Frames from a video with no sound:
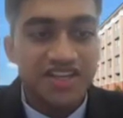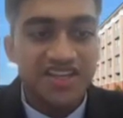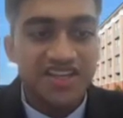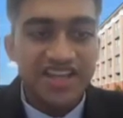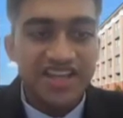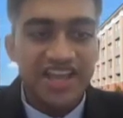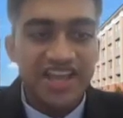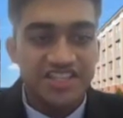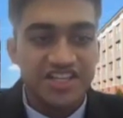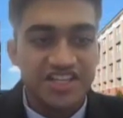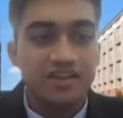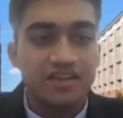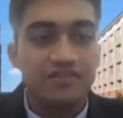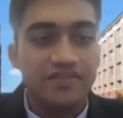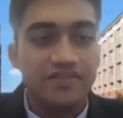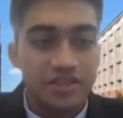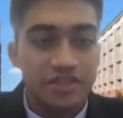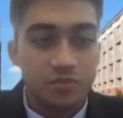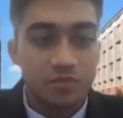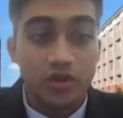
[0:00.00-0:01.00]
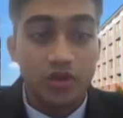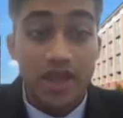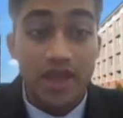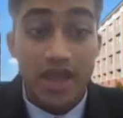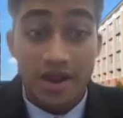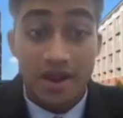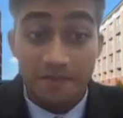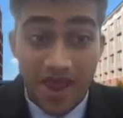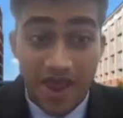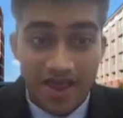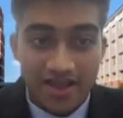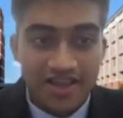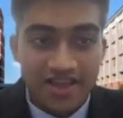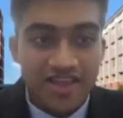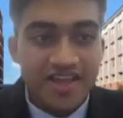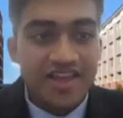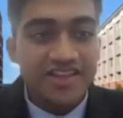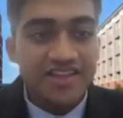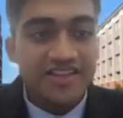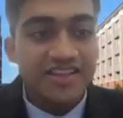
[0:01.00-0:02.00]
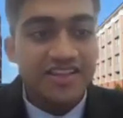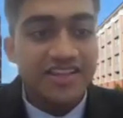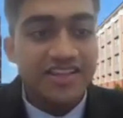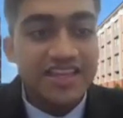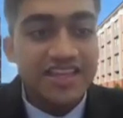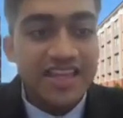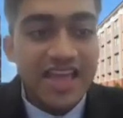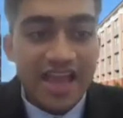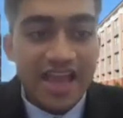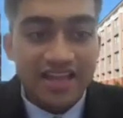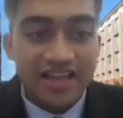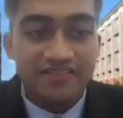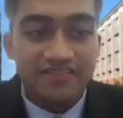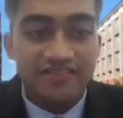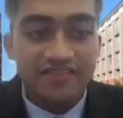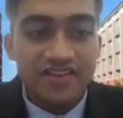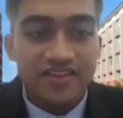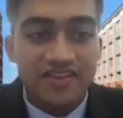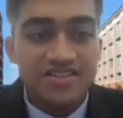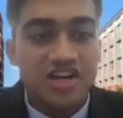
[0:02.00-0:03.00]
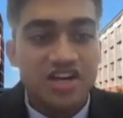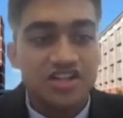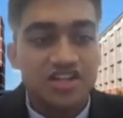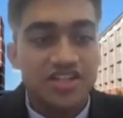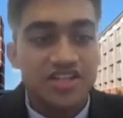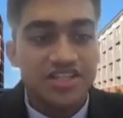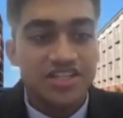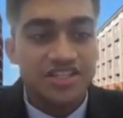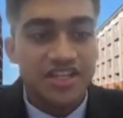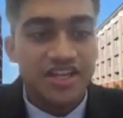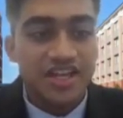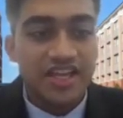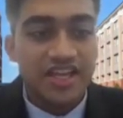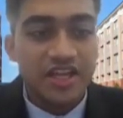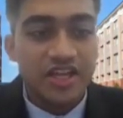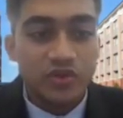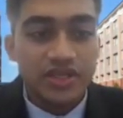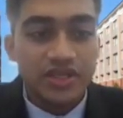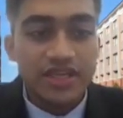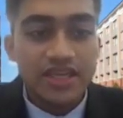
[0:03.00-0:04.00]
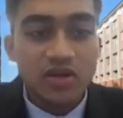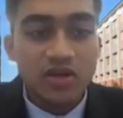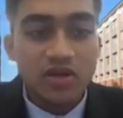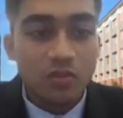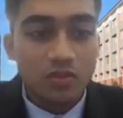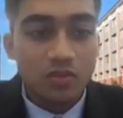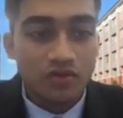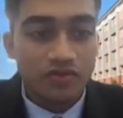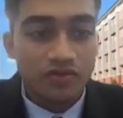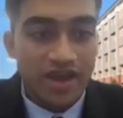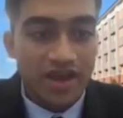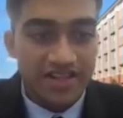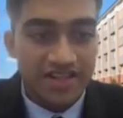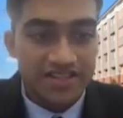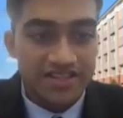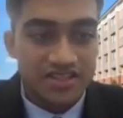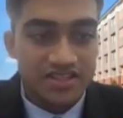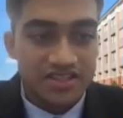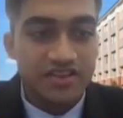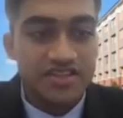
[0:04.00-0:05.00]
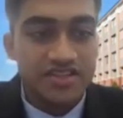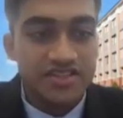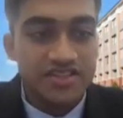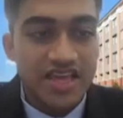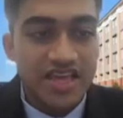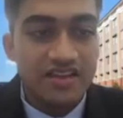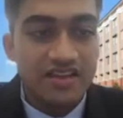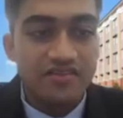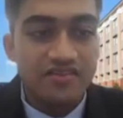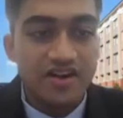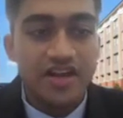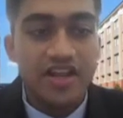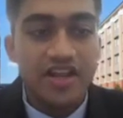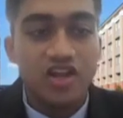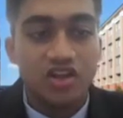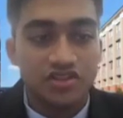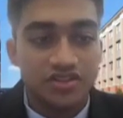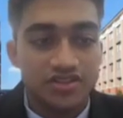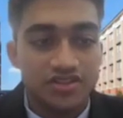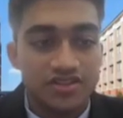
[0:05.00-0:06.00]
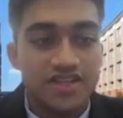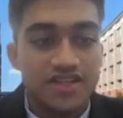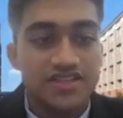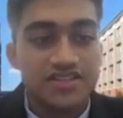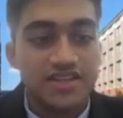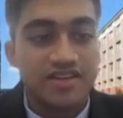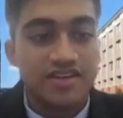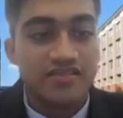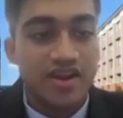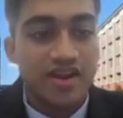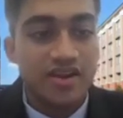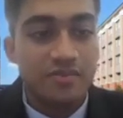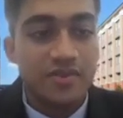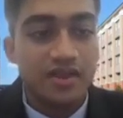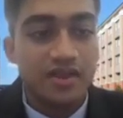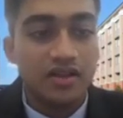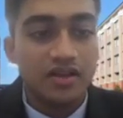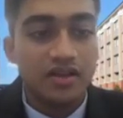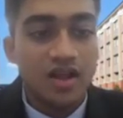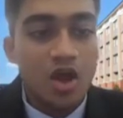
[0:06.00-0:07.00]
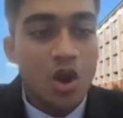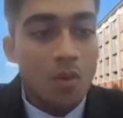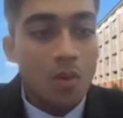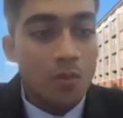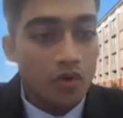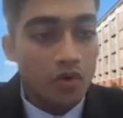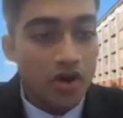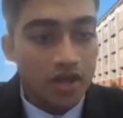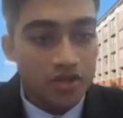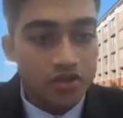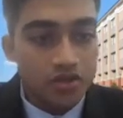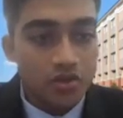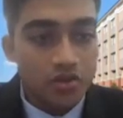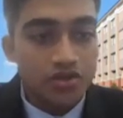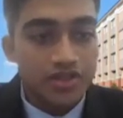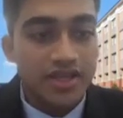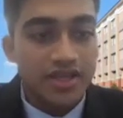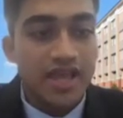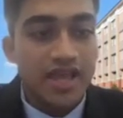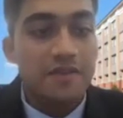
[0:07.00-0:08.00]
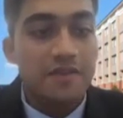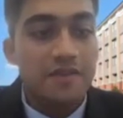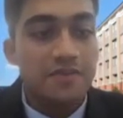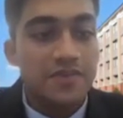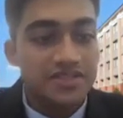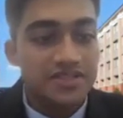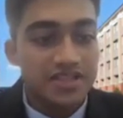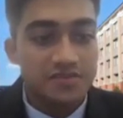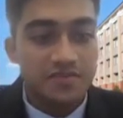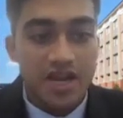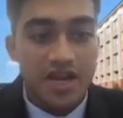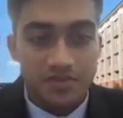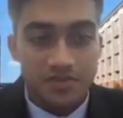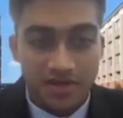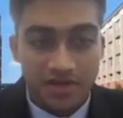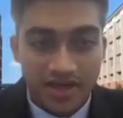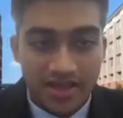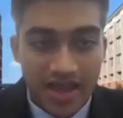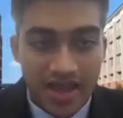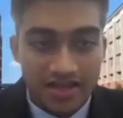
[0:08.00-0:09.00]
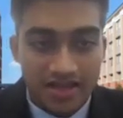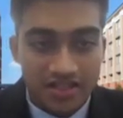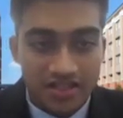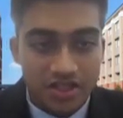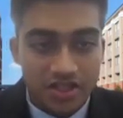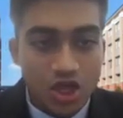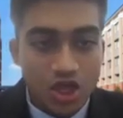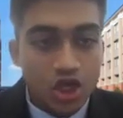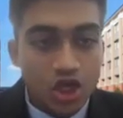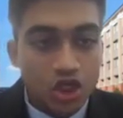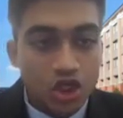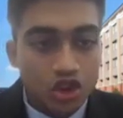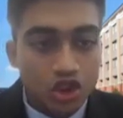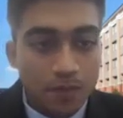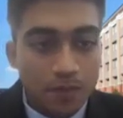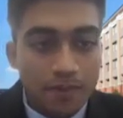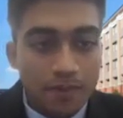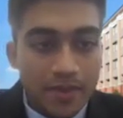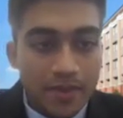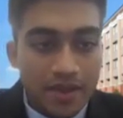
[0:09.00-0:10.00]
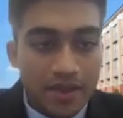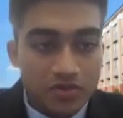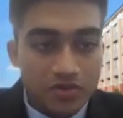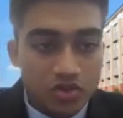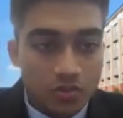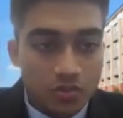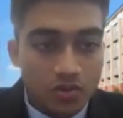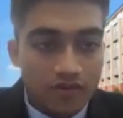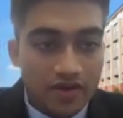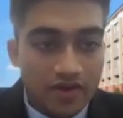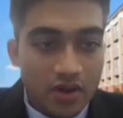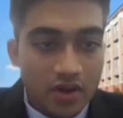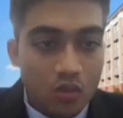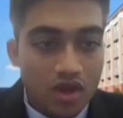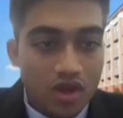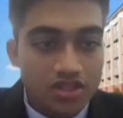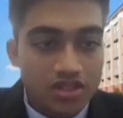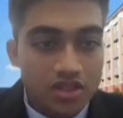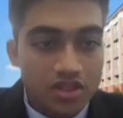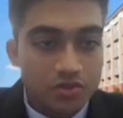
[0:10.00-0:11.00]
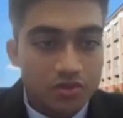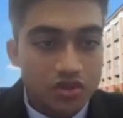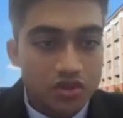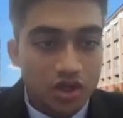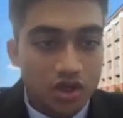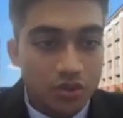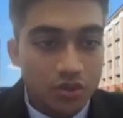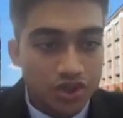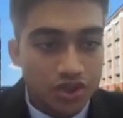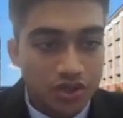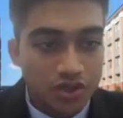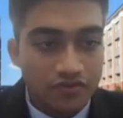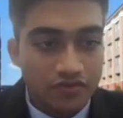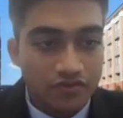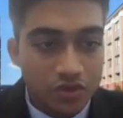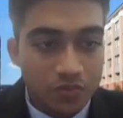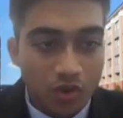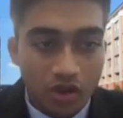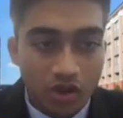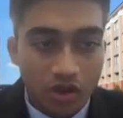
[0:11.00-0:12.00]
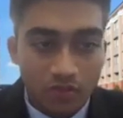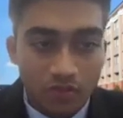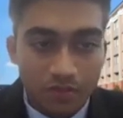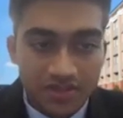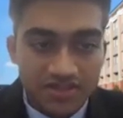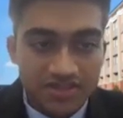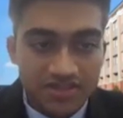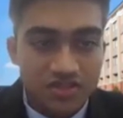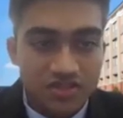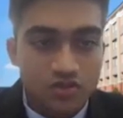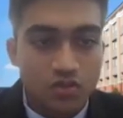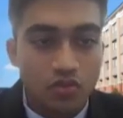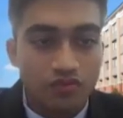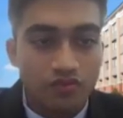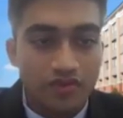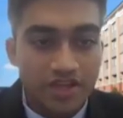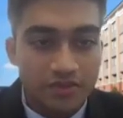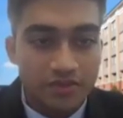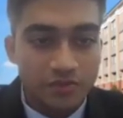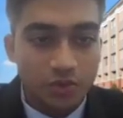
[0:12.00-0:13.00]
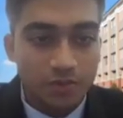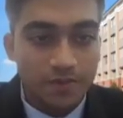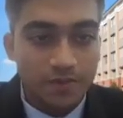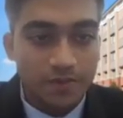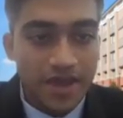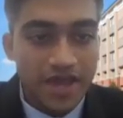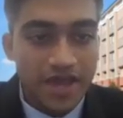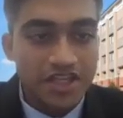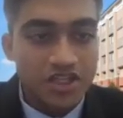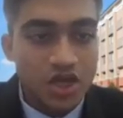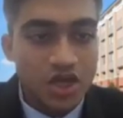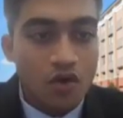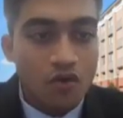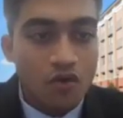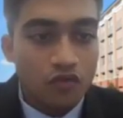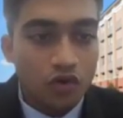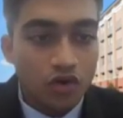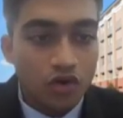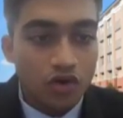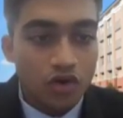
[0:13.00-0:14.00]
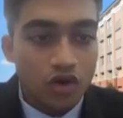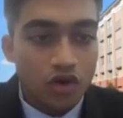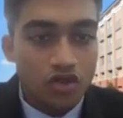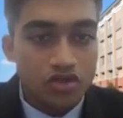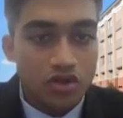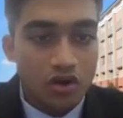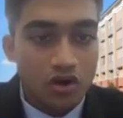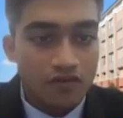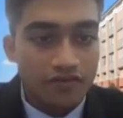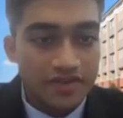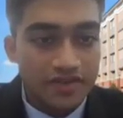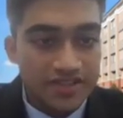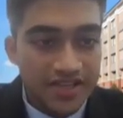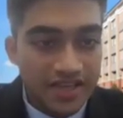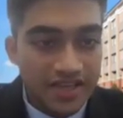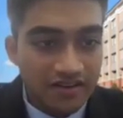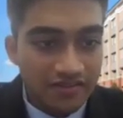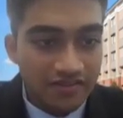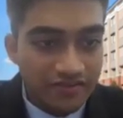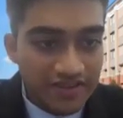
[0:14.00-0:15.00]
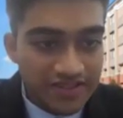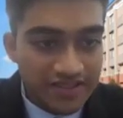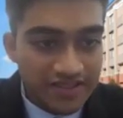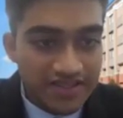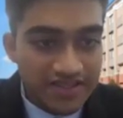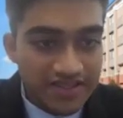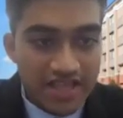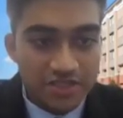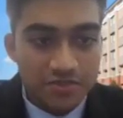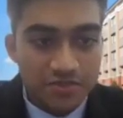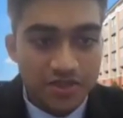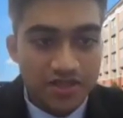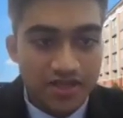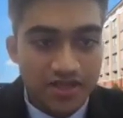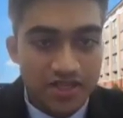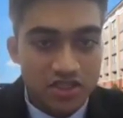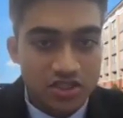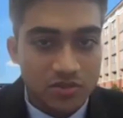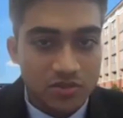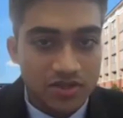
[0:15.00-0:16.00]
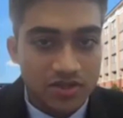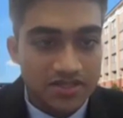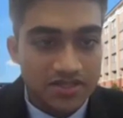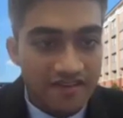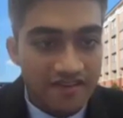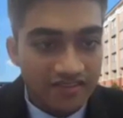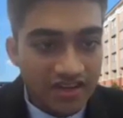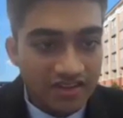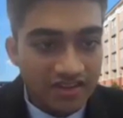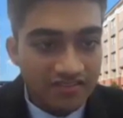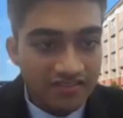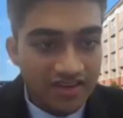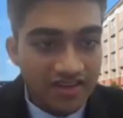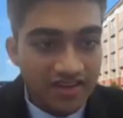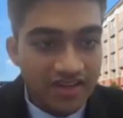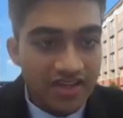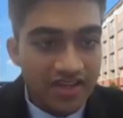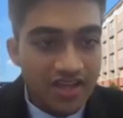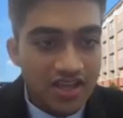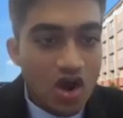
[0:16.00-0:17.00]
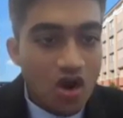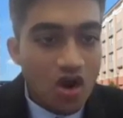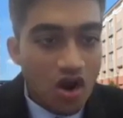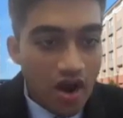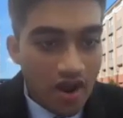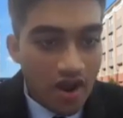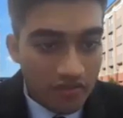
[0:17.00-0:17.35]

DHL, Facebook, and Bragg. The key activities are sectioned into e-loan providing service, delivery, logistics, ready-built, product sourcing, and business management guidance. ShopUp aims to provide a one-stop solution for small businesses through Facebook page, phone calls, or physical visits as per the customer's availability and